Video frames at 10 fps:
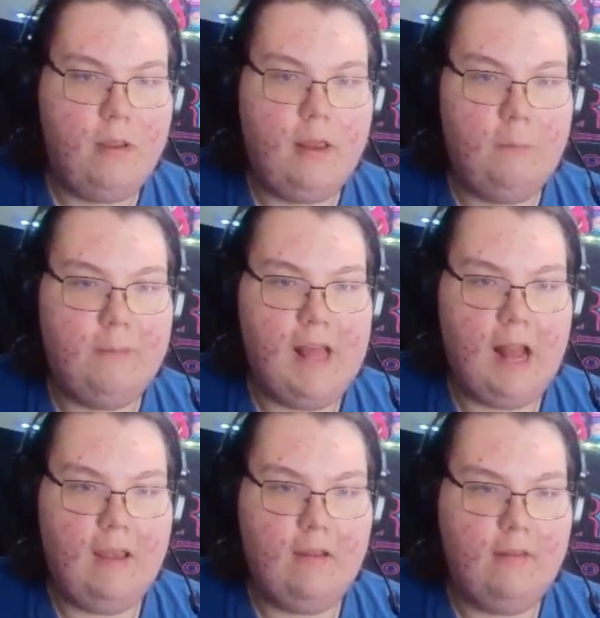Any
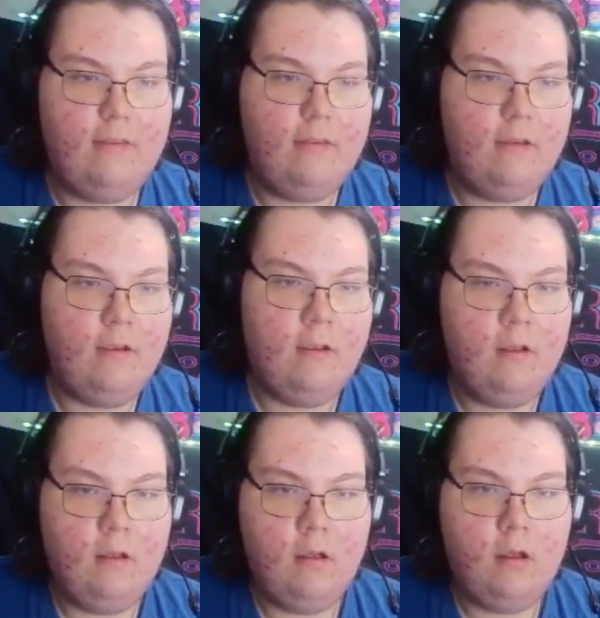medallions?
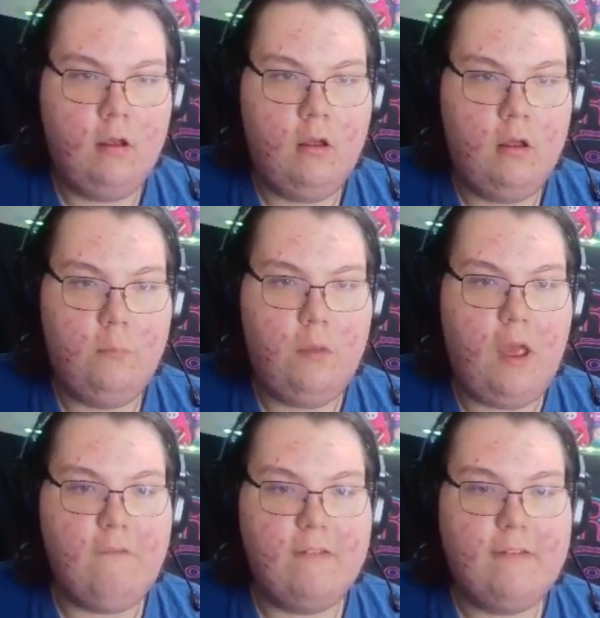But if
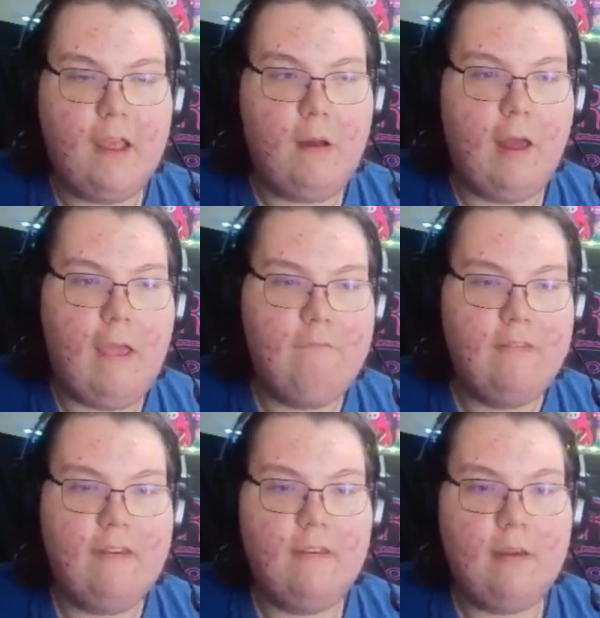ever see if I
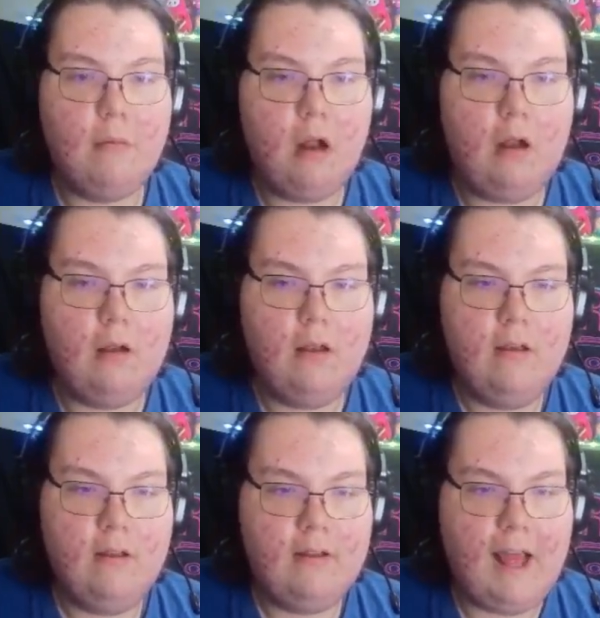see someone on
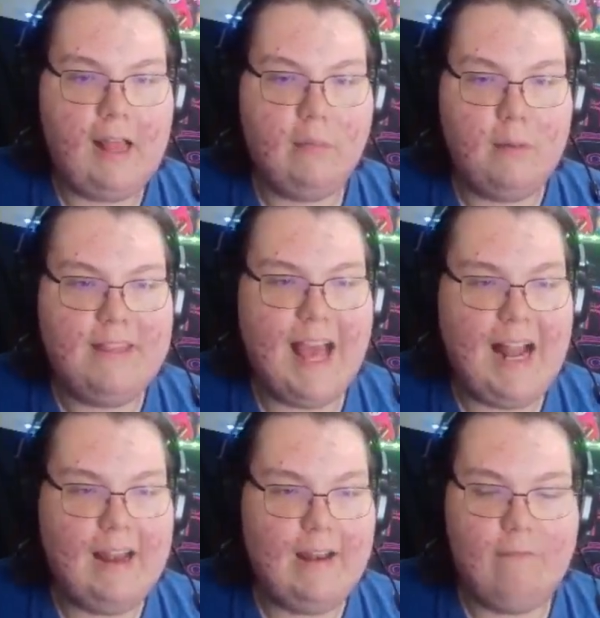that has a
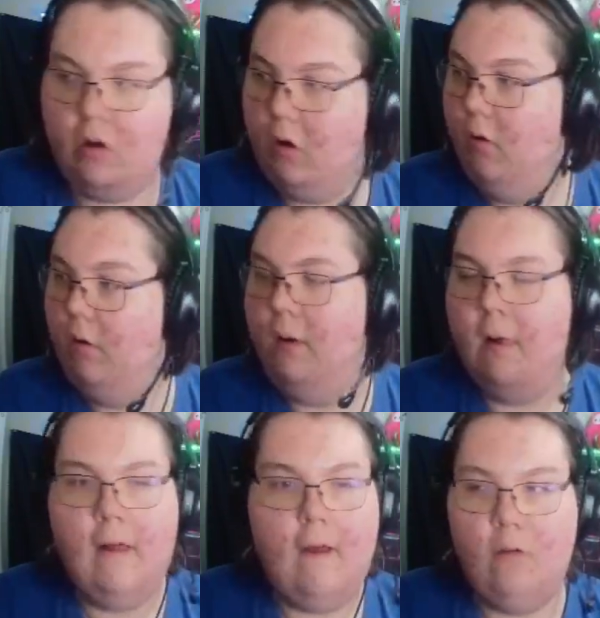medallion? I will go.
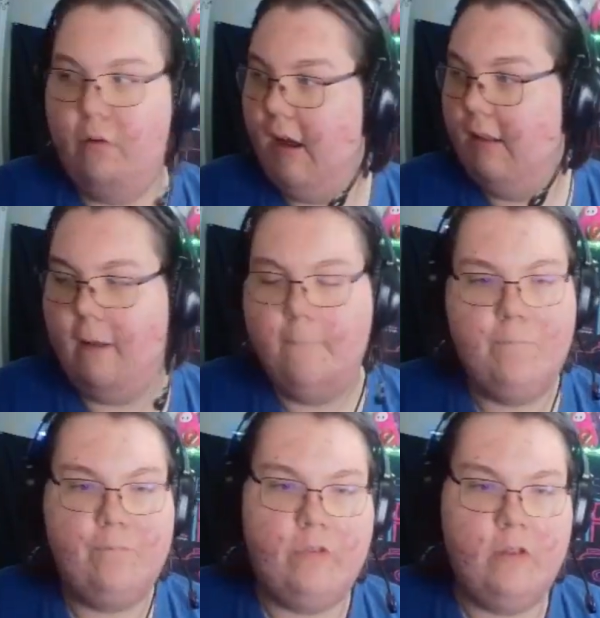I'll go get them.